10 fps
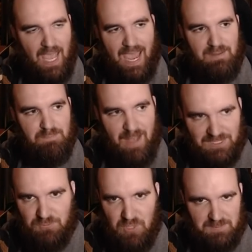had
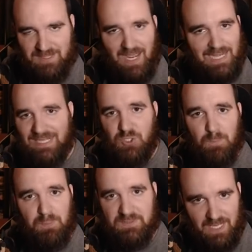massive drops, a
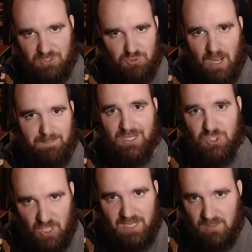92% drop in
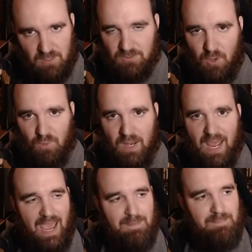China alone,
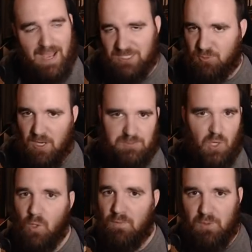had massive drops
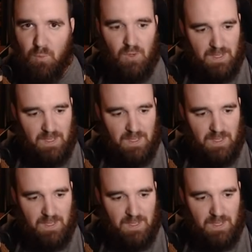all over the world.